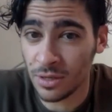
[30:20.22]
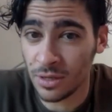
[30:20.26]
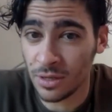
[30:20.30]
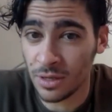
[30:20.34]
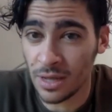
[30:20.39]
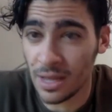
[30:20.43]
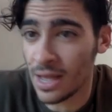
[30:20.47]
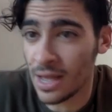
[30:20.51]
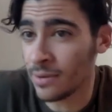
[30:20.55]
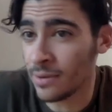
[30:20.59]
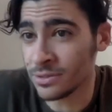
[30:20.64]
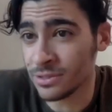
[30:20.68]

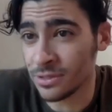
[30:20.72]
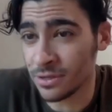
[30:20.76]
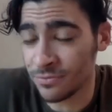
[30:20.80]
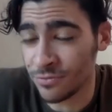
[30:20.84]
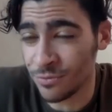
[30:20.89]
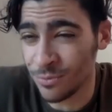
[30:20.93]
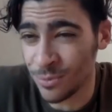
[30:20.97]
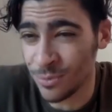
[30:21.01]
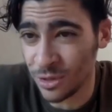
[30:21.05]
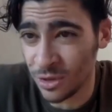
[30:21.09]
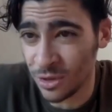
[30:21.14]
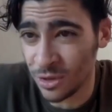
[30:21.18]
I was not
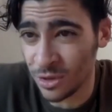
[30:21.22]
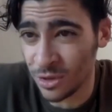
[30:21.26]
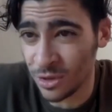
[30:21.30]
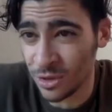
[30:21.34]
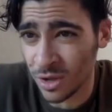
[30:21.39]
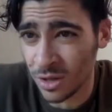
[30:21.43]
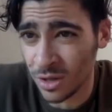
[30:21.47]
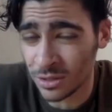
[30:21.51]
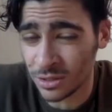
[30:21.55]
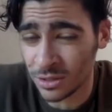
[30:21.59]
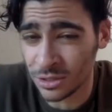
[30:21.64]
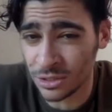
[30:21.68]
familiar with
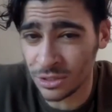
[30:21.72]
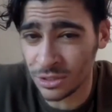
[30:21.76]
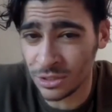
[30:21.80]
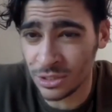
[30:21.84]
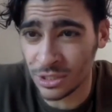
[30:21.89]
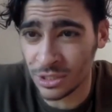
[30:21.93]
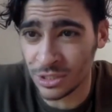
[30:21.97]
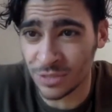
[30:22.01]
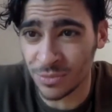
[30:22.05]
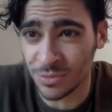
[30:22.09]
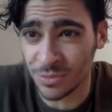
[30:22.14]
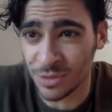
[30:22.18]
the college
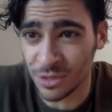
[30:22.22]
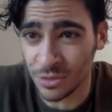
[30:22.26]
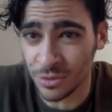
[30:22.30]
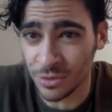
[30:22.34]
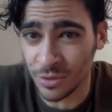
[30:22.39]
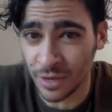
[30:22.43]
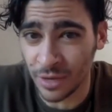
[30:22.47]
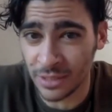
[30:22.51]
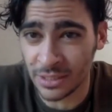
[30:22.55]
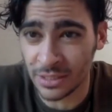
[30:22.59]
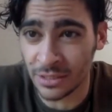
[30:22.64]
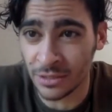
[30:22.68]
system in the
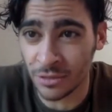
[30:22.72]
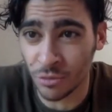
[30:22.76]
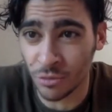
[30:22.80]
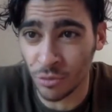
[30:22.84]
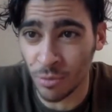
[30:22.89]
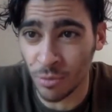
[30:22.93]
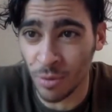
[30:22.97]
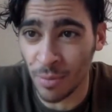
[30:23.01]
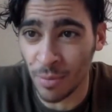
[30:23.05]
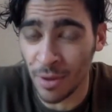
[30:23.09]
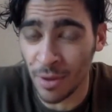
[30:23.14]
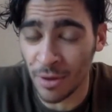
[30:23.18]
U.S. and neither
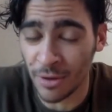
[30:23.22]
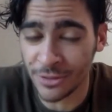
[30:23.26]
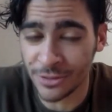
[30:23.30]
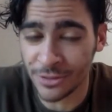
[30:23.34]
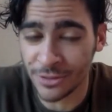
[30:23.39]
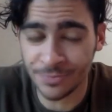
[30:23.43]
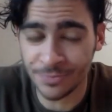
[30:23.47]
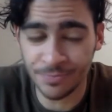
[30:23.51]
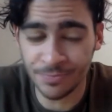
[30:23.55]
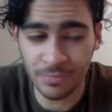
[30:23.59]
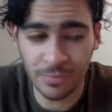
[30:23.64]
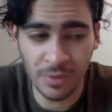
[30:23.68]
were my
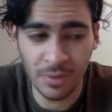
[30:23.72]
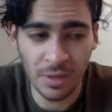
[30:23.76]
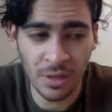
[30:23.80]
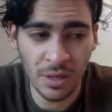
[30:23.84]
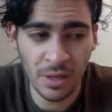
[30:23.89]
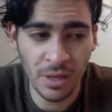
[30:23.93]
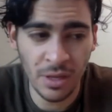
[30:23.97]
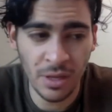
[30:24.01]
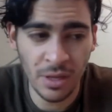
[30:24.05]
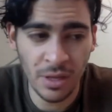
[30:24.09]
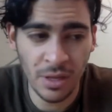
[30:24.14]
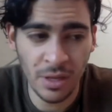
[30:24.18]
parents.
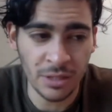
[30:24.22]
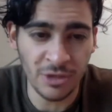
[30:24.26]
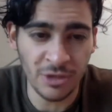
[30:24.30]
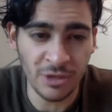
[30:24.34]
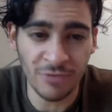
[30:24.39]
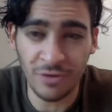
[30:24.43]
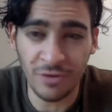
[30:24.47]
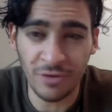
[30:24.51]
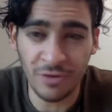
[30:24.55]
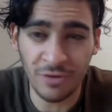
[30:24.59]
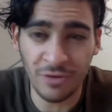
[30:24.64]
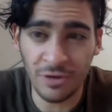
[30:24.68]
And
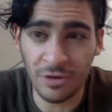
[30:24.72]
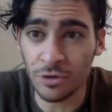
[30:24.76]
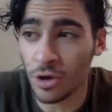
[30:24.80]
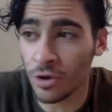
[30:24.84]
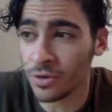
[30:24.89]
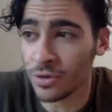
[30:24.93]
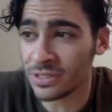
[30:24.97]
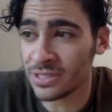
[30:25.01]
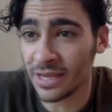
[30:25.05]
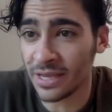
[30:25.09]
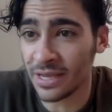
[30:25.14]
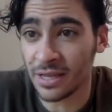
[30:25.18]
so I figured, you
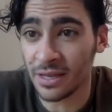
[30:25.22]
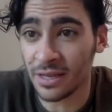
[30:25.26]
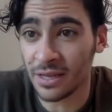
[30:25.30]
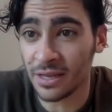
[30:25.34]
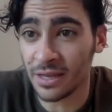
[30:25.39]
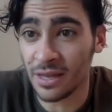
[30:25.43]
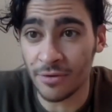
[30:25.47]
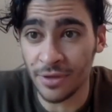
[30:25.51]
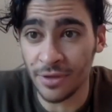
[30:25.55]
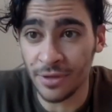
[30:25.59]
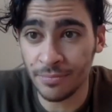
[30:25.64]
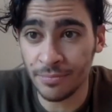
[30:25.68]
know, it's like a
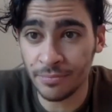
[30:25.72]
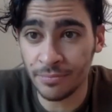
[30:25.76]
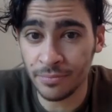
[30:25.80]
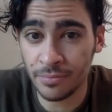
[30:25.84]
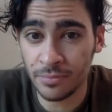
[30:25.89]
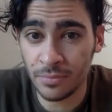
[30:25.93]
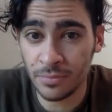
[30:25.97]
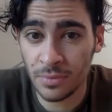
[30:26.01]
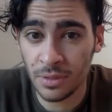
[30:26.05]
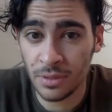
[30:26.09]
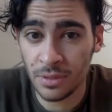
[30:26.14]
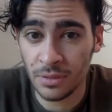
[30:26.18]
lottery.
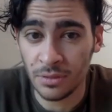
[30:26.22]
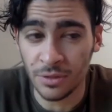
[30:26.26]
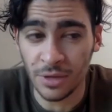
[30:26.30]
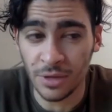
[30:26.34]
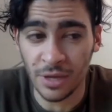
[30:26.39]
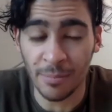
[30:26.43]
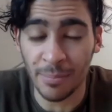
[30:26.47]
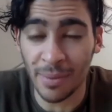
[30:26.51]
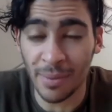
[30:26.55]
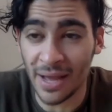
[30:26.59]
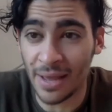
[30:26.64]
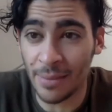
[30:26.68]
You got
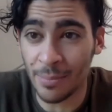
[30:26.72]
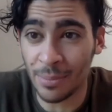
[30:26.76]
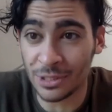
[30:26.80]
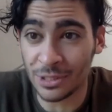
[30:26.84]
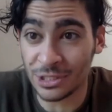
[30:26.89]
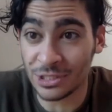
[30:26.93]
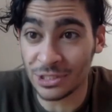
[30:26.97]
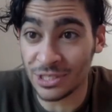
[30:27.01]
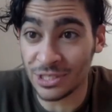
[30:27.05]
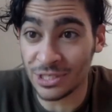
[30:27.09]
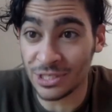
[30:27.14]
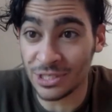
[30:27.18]
to buy a bunch
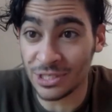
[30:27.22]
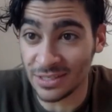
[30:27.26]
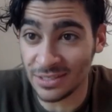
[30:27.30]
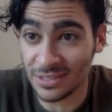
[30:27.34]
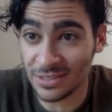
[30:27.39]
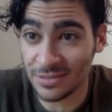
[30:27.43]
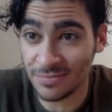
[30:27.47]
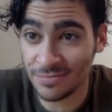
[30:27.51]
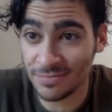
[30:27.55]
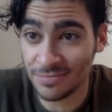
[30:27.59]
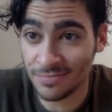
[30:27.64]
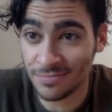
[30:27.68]
of
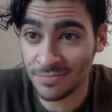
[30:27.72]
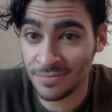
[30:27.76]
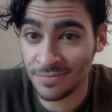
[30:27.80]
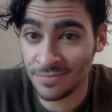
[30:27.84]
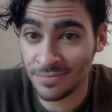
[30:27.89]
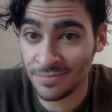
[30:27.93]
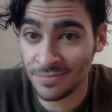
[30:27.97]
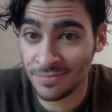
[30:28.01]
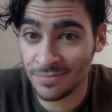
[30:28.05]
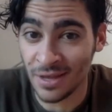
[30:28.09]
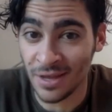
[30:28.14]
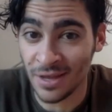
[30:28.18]
tickets
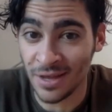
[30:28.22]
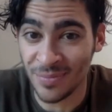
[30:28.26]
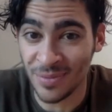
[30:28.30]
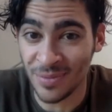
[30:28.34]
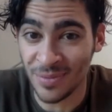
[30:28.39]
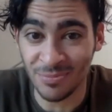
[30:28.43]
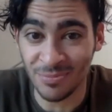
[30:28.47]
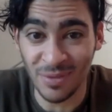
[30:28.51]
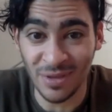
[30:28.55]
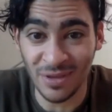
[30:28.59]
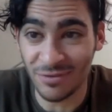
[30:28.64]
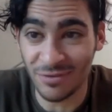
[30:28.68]
um,
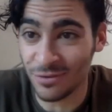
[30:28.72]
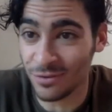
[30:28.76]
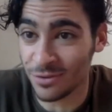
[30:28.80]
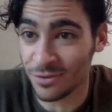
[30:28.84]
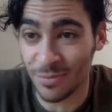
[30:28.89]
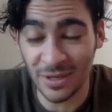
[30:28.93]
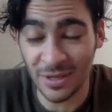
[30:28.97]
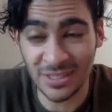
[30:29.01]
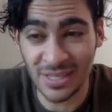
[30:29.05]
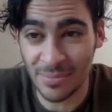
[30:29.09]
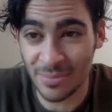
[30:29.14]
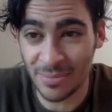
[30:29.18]
and make the
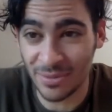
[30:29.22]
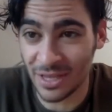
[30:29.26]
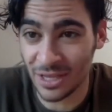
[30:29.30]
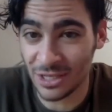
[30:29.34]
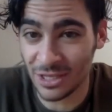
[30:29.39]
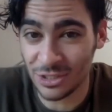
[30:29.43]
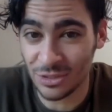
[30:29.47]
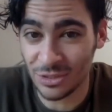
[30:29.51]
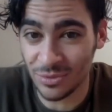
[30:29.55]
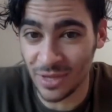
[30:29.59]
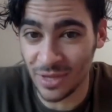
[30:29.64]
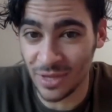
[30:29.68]
best
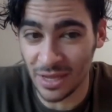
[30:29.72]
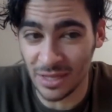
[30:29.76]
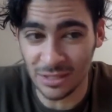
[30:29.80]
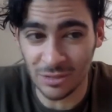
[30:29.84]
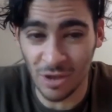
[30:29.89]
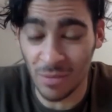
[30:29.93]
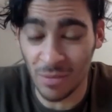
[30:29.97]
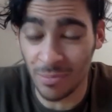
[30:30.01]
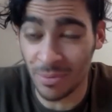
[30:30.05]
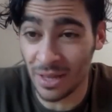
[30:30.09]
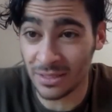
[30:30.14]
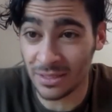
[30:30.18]
application you can. So
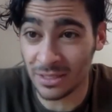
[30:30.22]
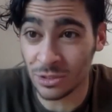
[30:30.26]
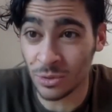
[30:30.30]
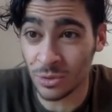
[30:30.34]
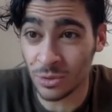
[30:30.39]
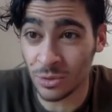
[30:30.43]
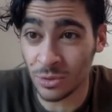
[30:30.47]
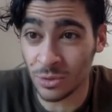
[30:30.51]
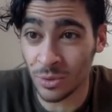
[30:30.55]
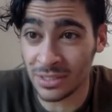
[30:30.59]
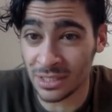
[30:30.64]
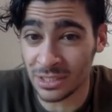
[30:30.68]
I applied to
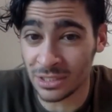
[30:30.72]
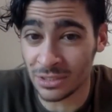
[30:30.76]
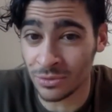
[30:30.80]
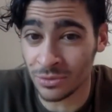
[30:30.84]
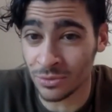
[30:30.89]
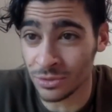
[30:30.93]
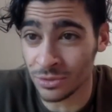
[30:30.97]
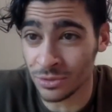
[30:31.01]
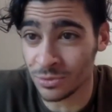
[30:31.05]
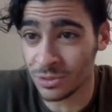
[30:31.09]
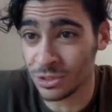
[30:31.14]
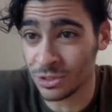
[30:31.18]
26
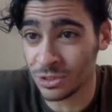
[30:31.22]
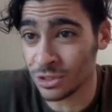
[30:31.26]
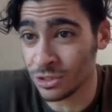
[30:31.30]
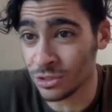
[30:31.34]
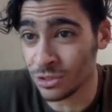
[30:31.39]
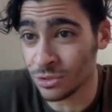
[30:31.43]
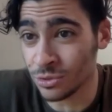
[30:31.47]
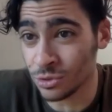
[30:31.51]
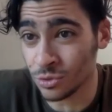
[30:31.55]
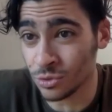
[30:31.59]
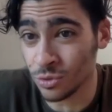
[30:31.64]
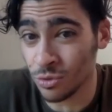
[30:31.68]
schools, which is
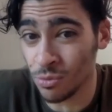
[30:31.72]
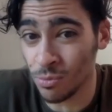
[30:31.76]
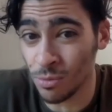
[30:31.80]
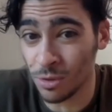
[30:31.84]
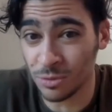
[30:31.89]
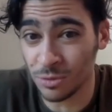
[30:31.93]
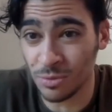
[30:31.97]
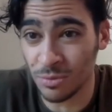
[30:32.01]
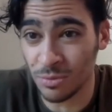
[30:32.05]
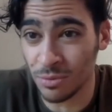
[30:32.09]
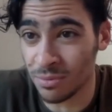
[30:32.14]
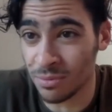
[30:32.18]
unusual.
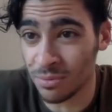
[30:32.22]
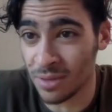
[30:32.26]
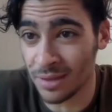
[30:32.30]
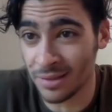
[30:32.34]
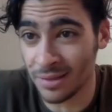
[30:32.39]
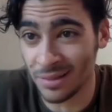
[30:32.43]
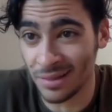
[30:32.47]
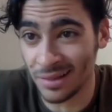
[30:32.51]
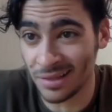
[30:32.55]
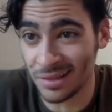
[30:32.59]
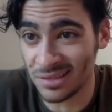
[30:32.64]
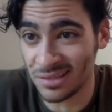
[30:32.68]
Most people apply
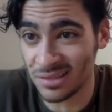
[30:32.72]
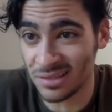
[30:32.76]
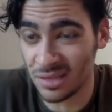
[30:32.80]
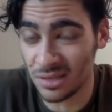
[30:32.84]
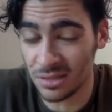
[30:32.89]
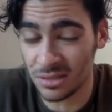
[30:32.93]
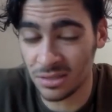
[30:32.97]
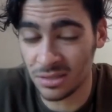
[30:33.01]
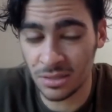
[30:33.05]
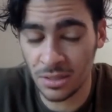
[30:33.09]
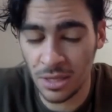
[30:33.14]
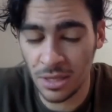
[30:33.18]
to like
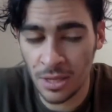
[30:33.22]
six.